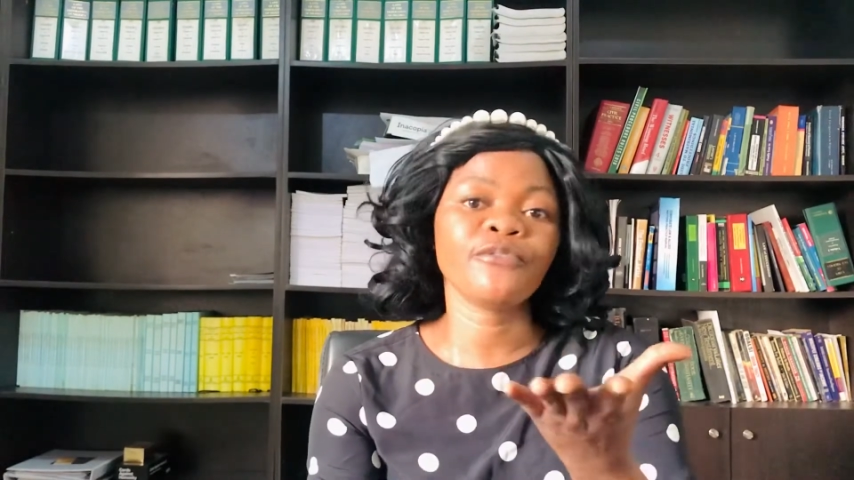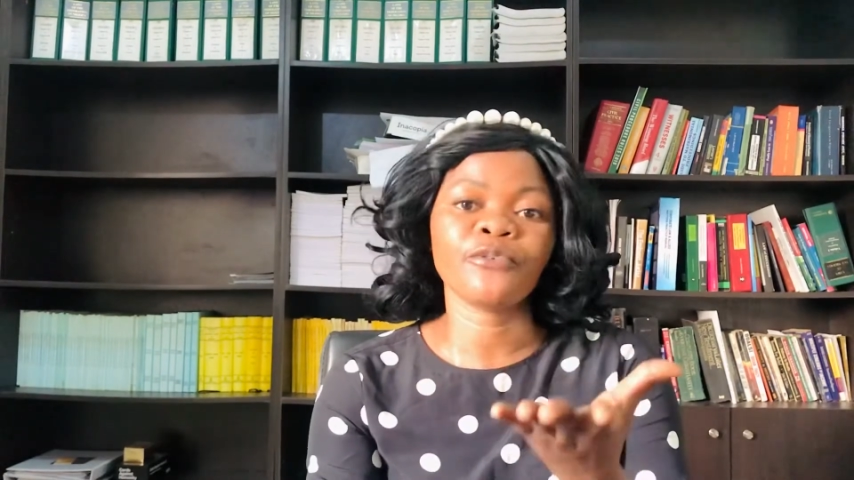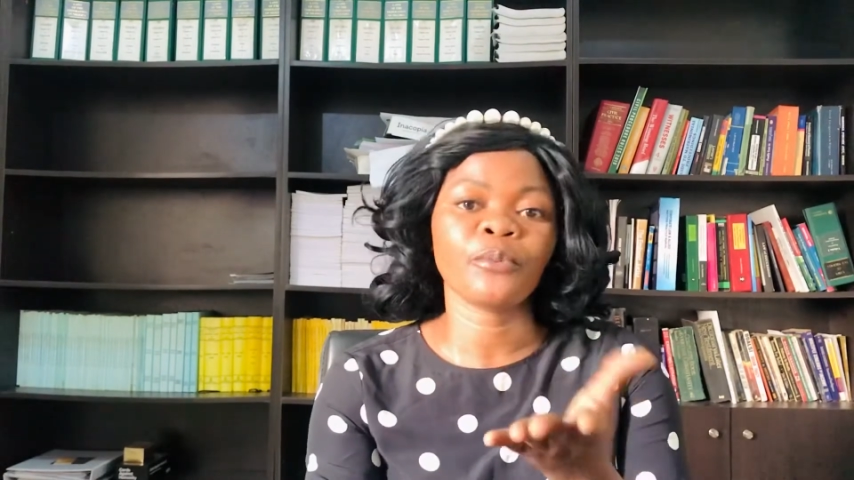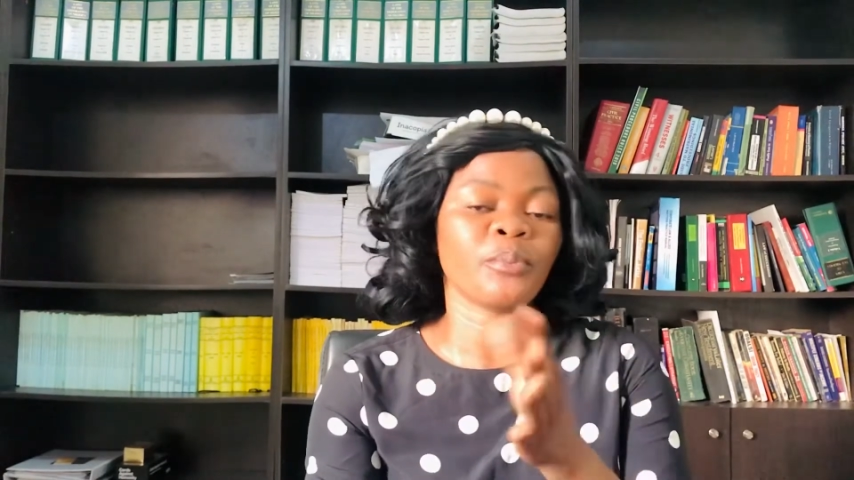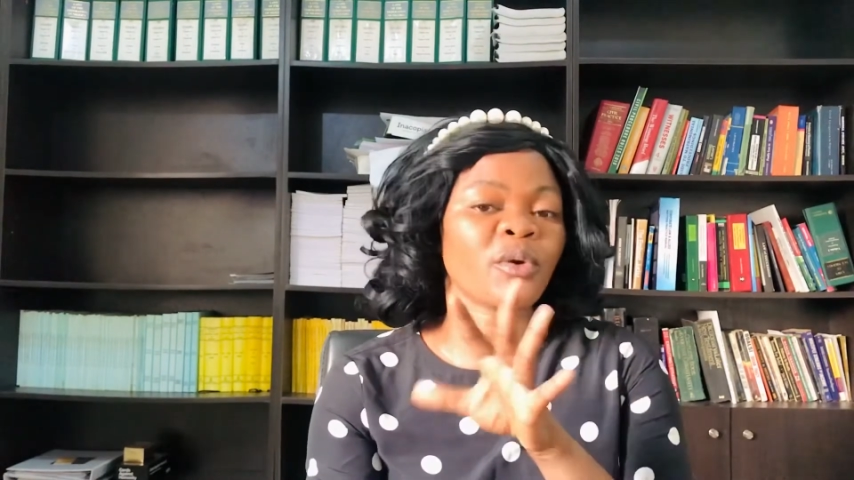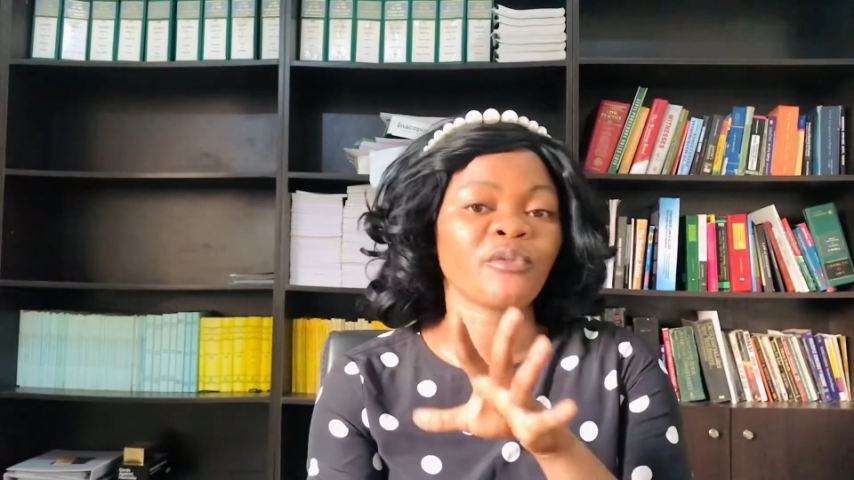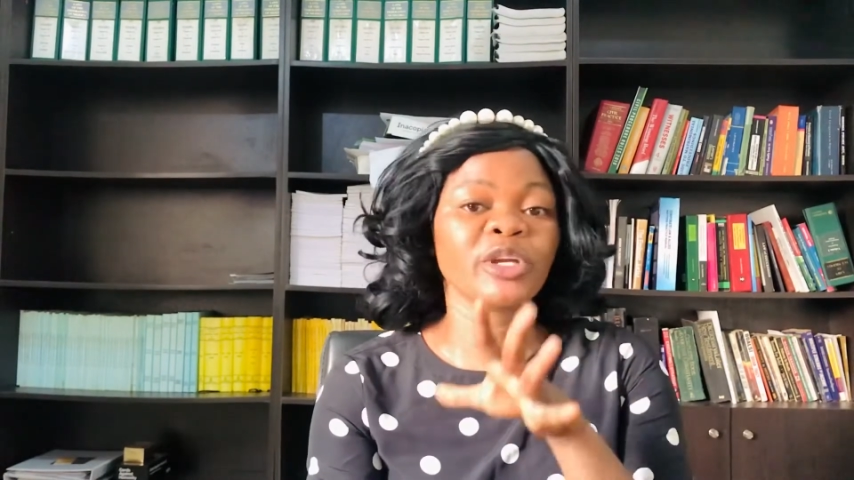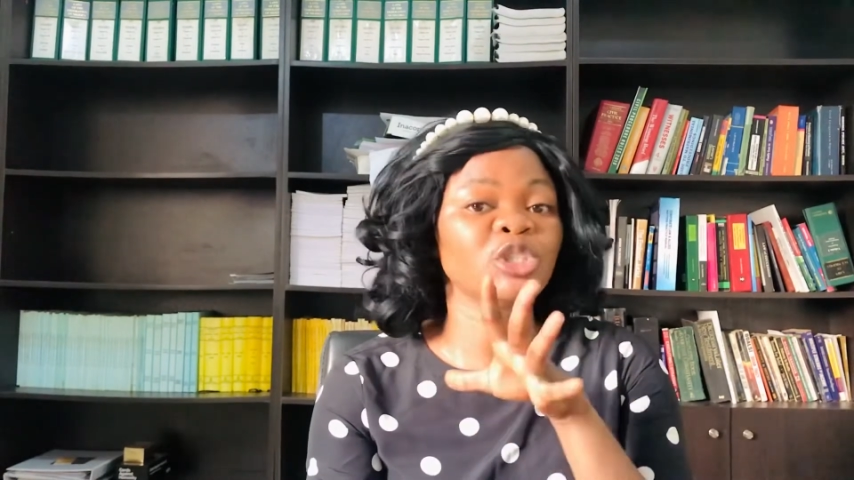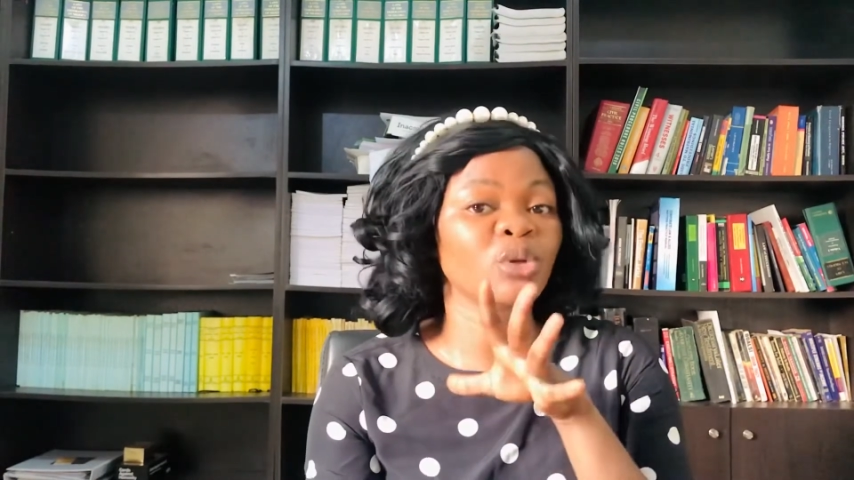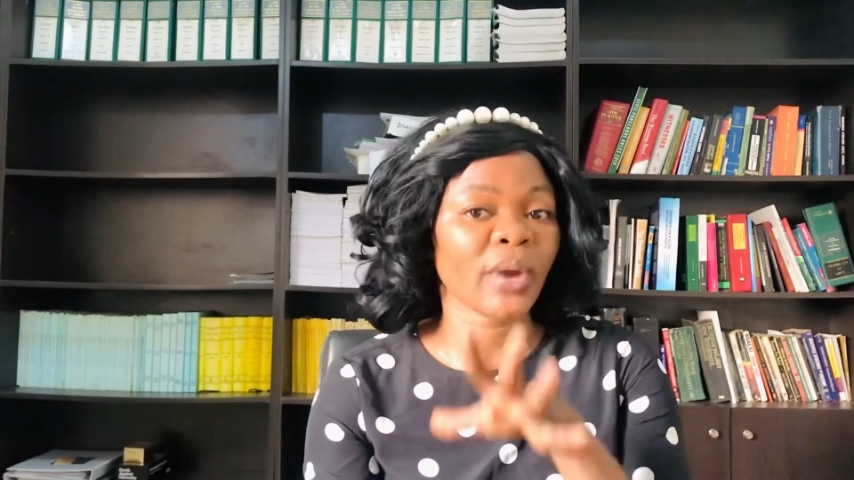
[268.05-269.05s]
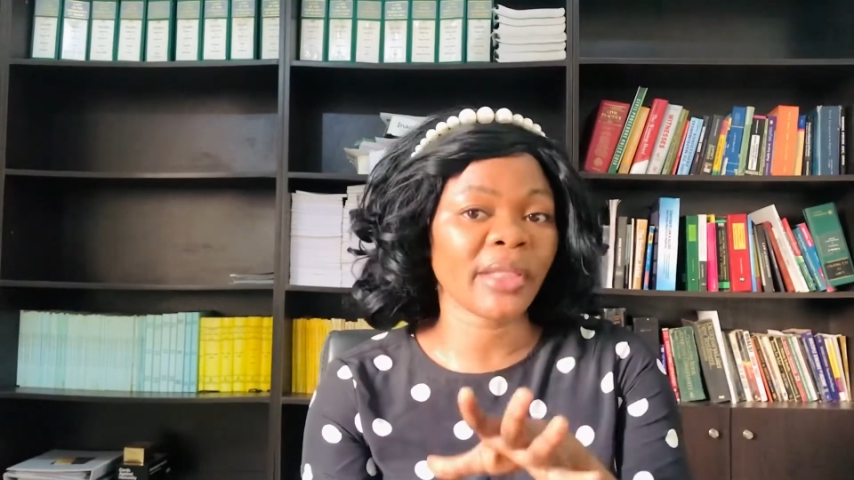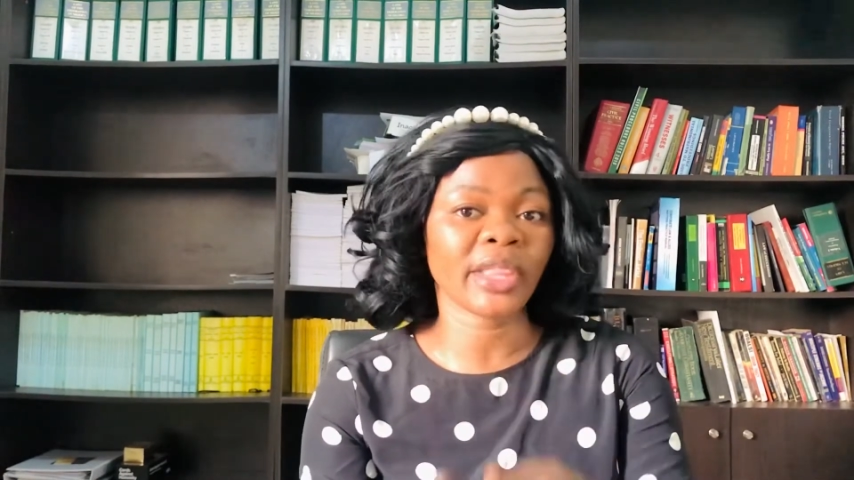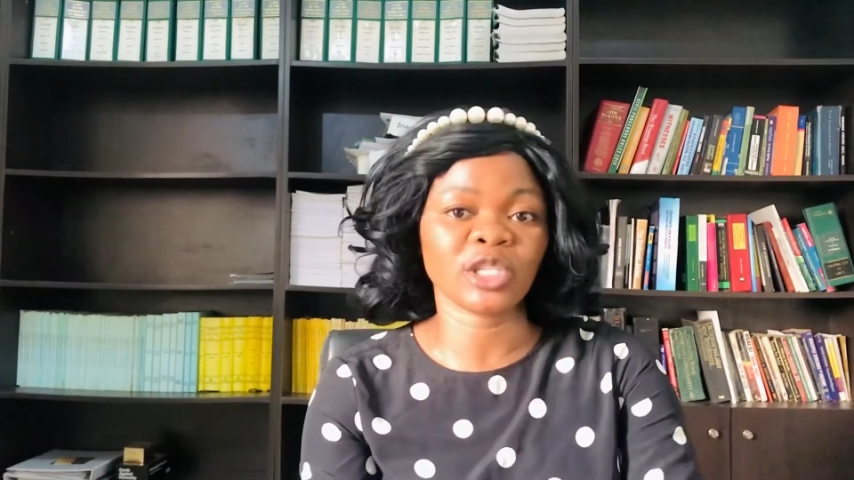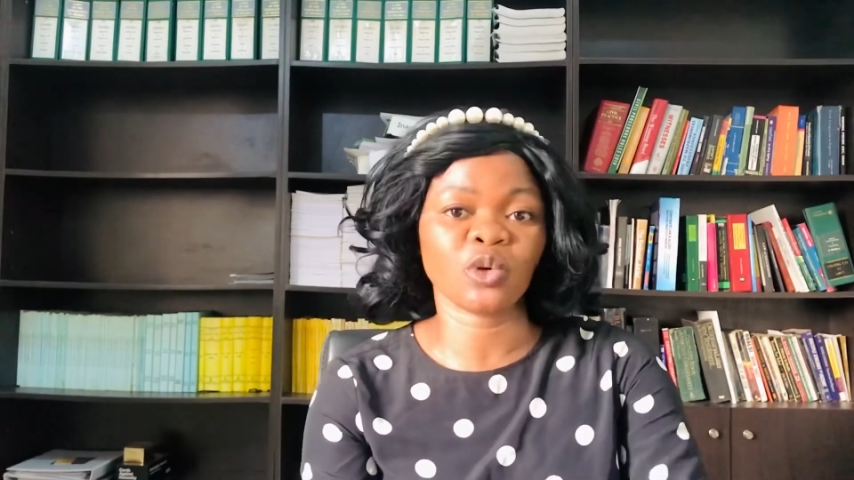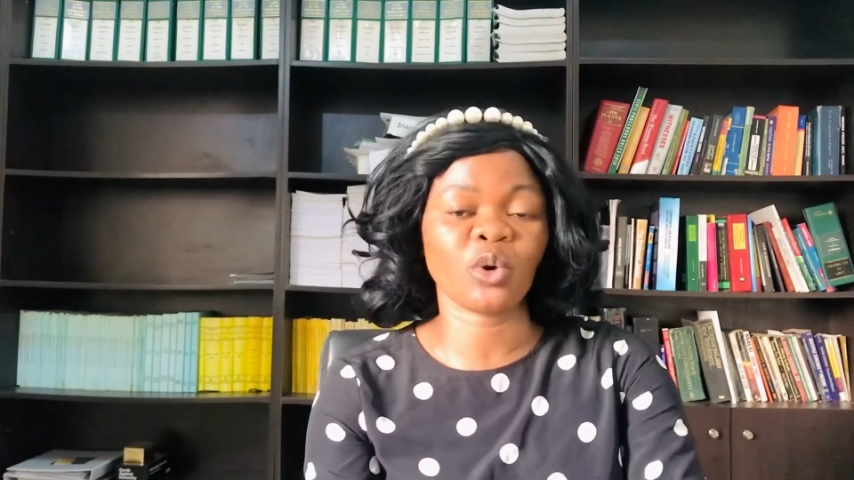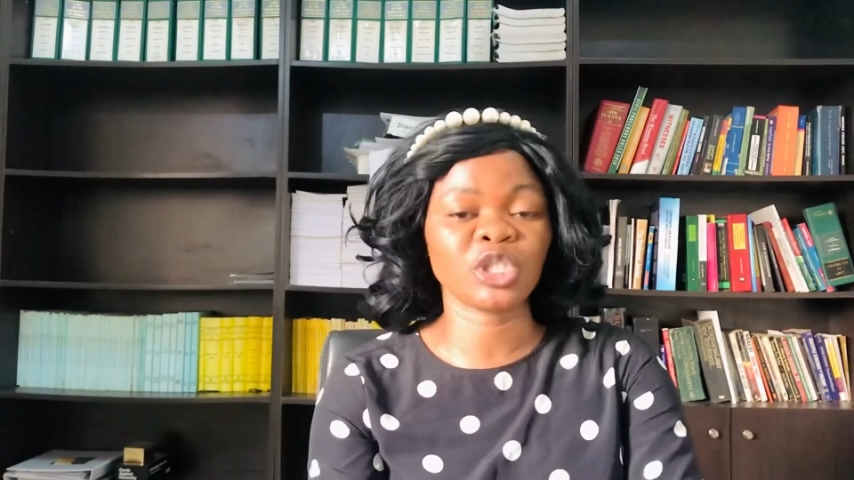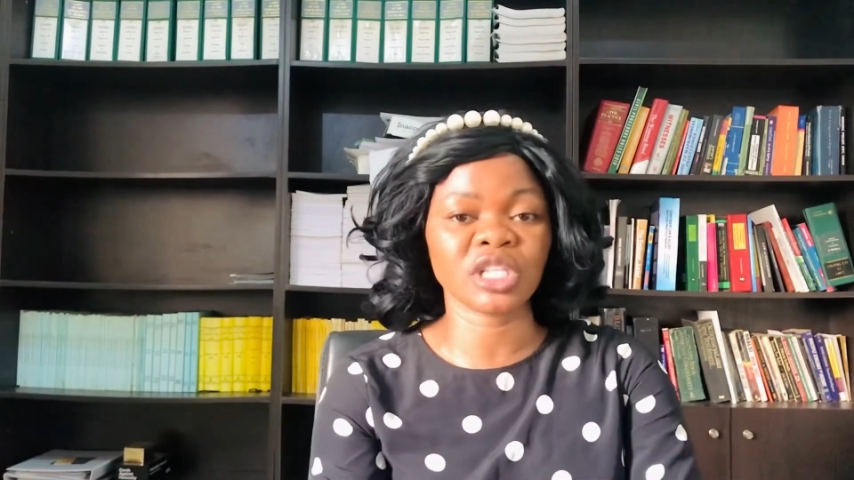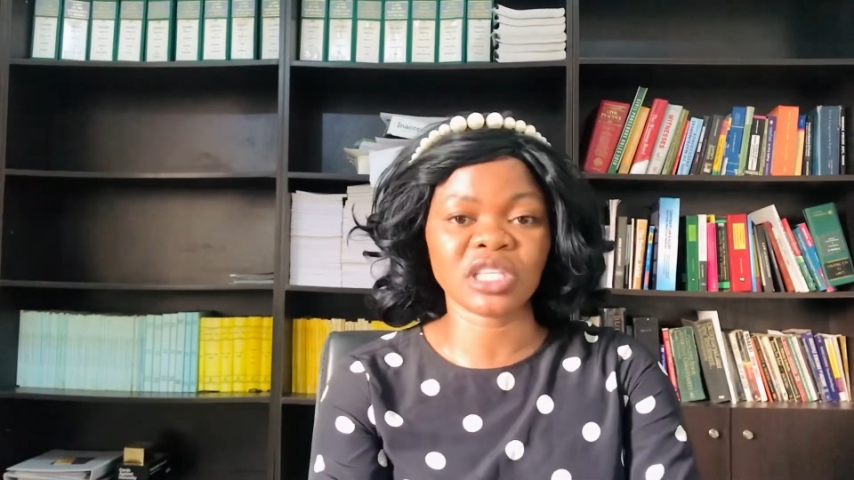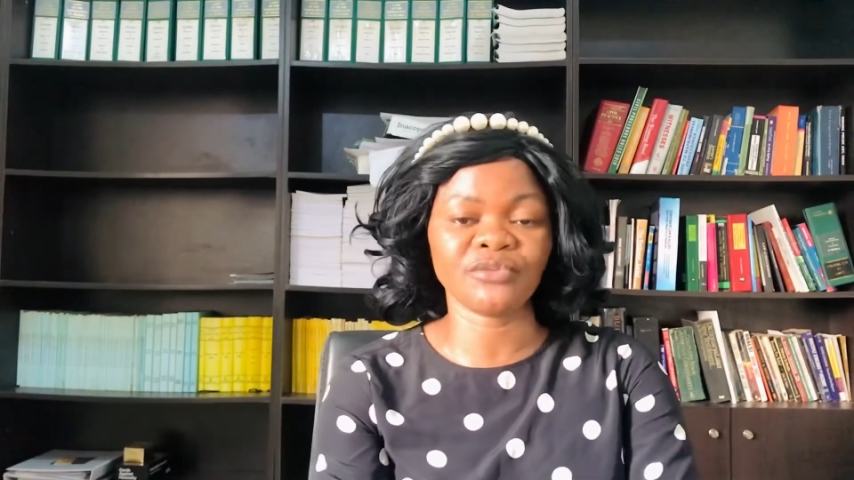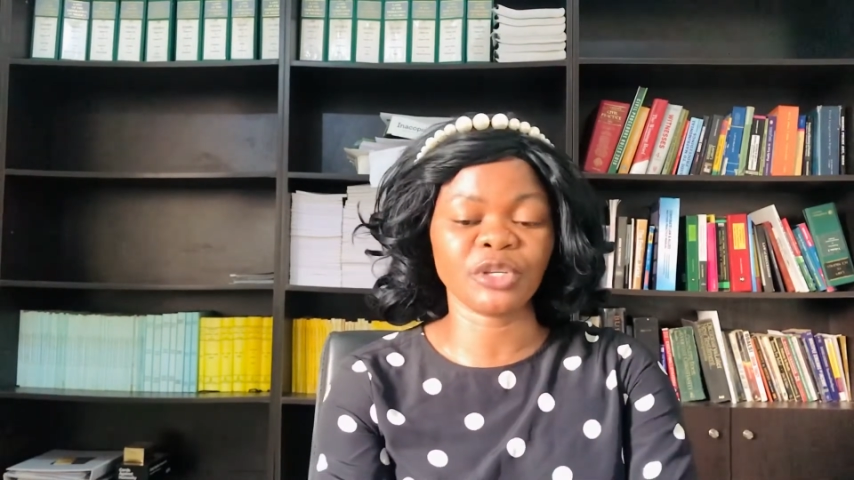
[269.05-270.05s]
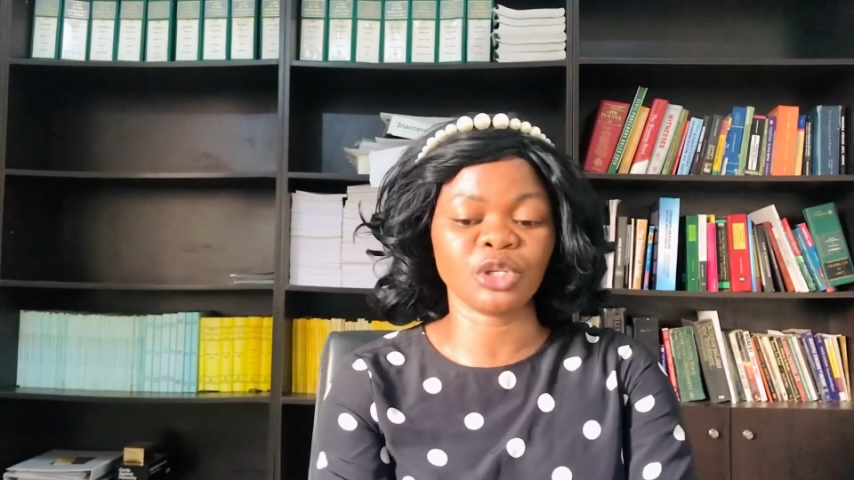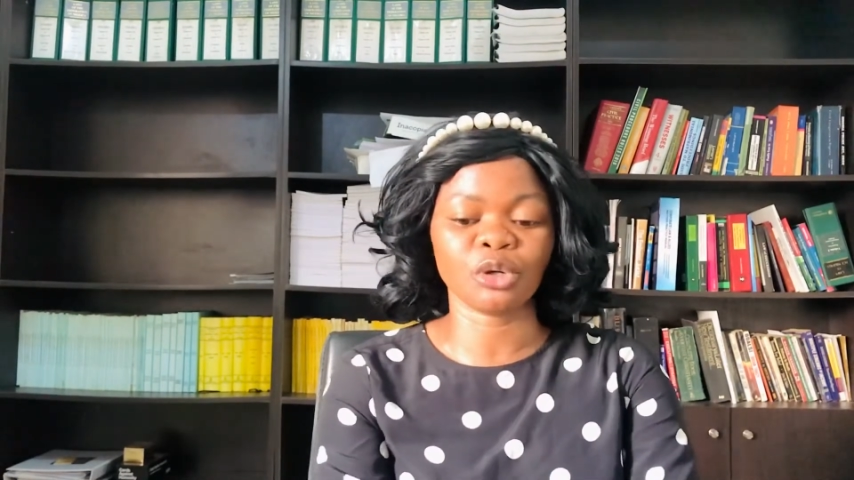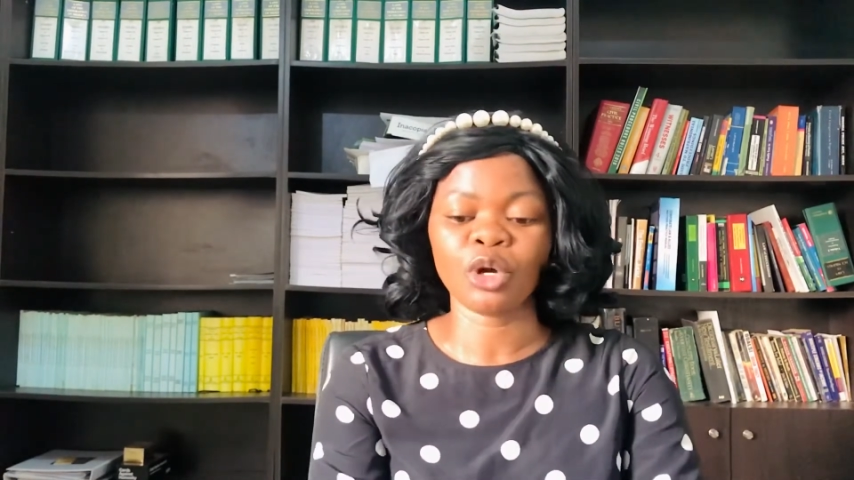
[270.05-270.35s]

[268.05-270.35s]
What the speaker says: peradventure right now as you're watching this video,